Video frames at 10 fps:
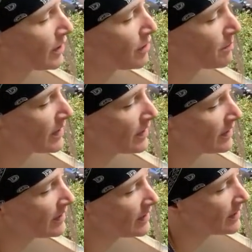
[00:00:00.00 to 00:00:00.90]

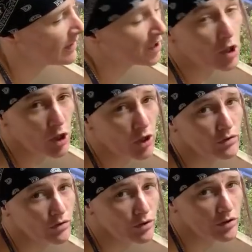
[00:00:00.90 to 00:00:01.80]
humidity
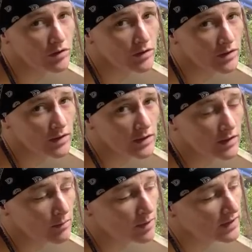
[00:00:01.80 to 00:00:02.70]
enclosed,
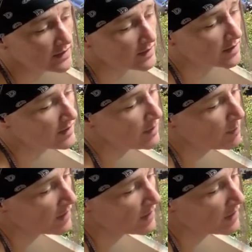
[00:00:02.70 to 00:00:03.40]
because it's seeping